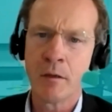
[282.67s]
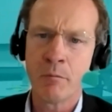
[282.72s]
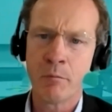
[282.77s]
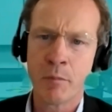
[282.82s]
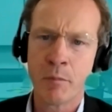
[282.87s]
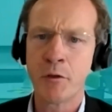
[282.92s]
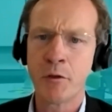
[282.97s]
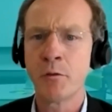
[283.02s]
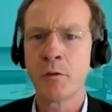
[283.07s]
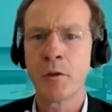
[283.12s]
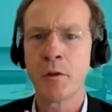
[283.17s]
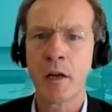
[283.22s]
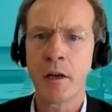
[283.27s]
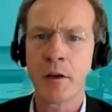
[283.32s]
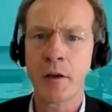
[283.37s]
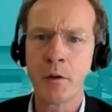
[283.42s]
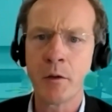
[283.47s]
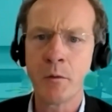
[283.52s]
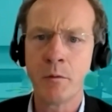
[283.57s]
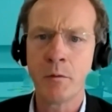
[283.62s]
But you could
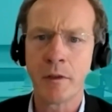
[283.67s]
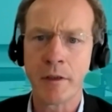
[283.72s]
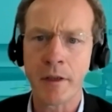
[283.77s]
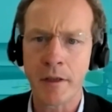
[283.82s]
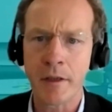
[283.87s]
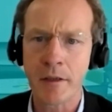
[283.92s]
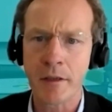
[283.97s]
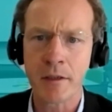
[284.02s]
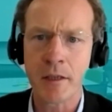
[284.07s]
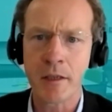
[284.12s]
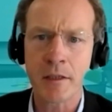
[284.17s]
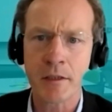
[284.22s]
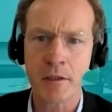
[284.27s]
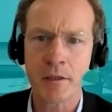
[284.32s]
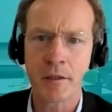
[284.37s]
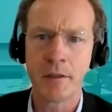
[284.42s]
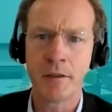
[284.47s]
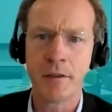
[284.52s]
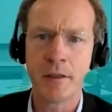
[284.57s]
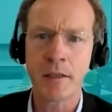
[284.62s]
argue, well, that's
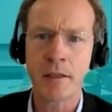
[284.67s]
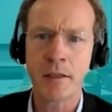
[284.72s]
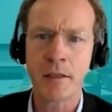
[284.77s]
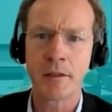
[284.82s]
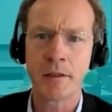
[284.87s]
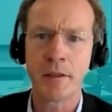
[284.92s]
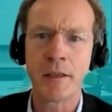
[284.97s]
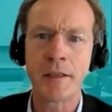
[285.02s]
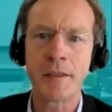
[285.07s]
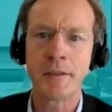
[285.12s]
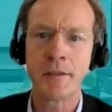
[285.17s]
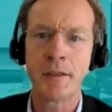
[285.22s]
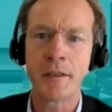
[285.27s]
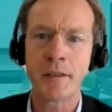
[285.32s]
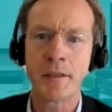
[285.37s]
the